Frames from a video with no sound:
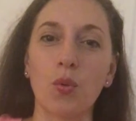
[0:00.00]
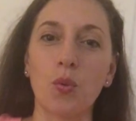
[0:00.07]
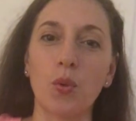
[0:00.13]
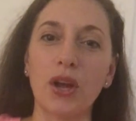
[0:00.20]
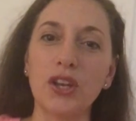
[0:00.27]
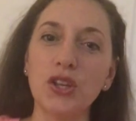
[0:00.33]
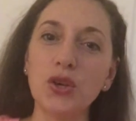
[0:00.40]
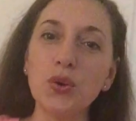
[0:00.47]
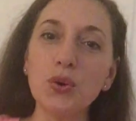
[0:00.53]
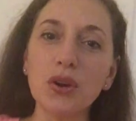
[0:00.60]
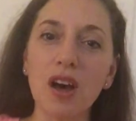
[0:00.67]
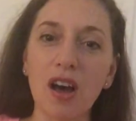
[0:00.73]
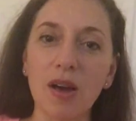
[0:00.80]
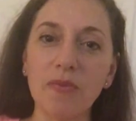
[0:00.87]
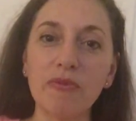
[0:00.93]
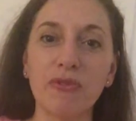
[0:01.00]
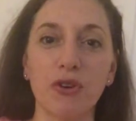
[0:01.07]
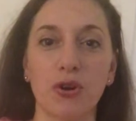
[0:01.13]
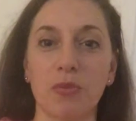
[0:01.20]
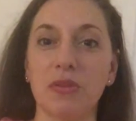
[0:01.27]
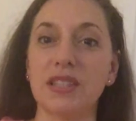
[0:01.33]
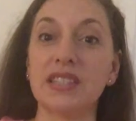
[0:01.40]
when you come
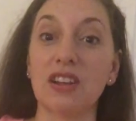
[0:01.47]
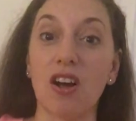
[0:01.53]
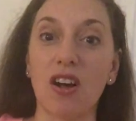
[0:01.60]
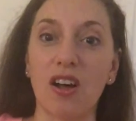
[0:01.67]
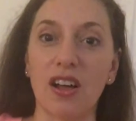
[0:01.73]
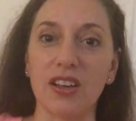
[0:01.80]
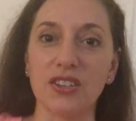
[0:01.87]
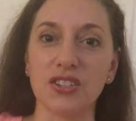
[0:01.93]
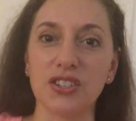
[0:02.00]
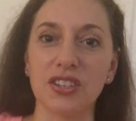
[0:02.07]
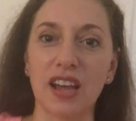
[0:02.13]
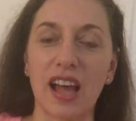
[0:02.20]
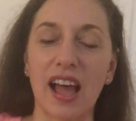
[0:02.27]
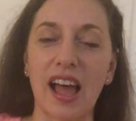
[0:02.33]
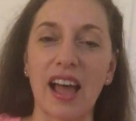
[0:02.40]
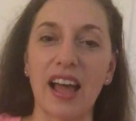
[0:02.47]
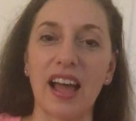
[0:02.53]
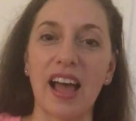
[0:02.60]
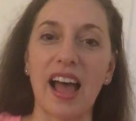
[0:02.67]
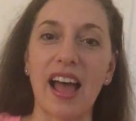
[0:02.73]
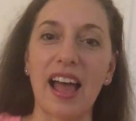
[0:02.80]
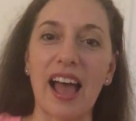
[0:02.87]
for a massage,
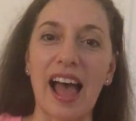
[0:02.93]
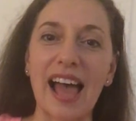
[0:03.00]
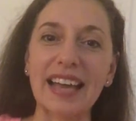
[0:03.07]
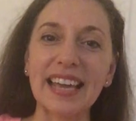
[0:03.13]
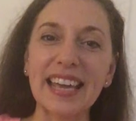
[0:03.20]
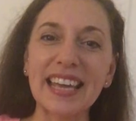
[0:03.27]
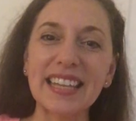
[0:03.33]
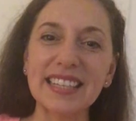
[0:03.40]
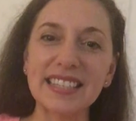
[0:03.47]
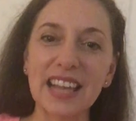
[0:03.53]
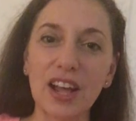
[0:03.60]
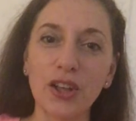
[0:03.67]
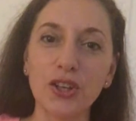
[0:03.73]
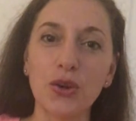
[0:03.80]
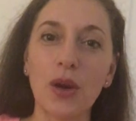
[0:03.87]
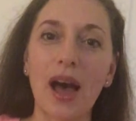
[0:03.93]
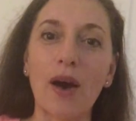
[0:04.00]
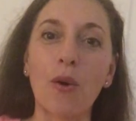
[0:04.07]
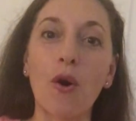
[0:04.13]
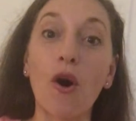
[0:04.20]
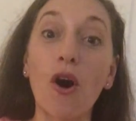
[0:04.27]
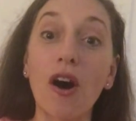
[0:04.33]
I can't tell you
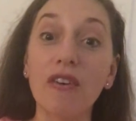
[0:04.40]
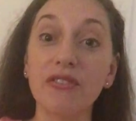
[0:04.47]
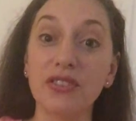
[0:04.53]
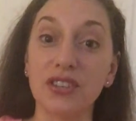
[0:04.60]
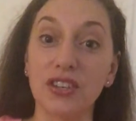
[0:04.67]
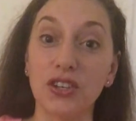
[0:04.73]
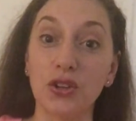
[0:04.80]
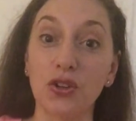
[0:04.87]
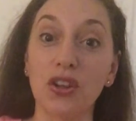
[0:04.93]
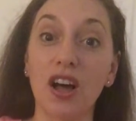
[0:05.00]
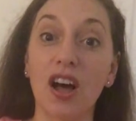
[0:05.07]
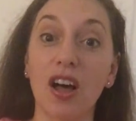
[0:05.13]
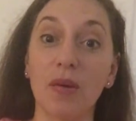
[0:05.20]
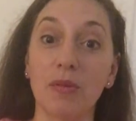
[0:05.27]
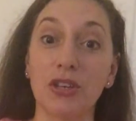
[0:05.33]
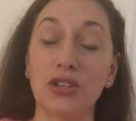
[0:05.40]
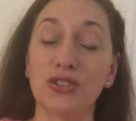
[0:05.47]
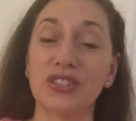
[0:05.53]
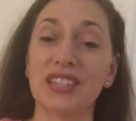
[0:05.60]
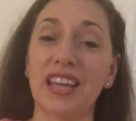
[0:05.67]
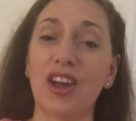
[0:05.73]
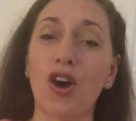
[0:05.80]
how often you'll come and you'll
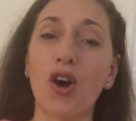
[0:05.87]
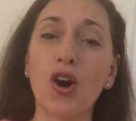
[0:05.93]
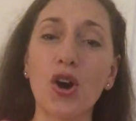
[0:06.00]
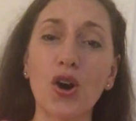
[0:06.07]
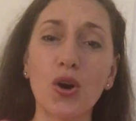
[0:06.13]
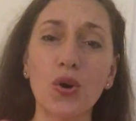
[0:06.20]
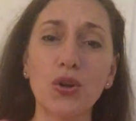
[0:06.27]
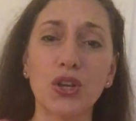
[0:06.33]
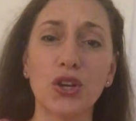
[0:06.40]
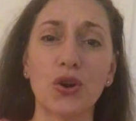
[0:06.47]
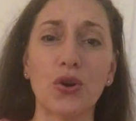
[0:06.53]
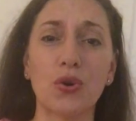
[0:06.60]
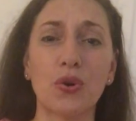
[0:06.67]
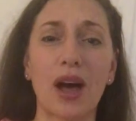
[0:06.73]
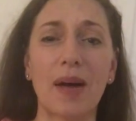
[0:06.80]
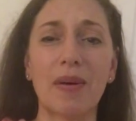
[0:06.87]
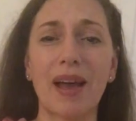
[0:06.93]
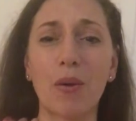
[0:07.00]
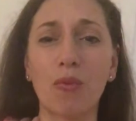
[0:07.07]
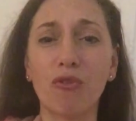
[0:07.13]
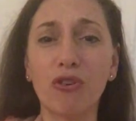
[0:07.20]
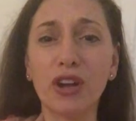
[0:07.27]
say, oh, you know, I
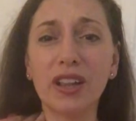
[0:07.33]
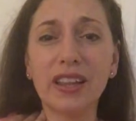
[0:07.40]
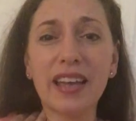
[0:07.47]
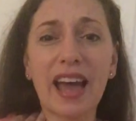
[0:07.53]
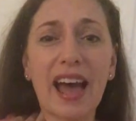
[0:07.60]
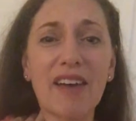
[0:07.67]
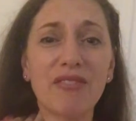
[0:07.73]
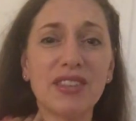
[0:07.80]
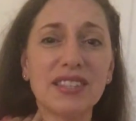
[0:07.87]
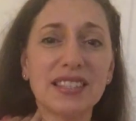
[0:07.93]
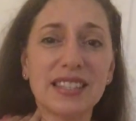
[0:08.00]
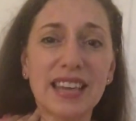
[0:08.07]
really have this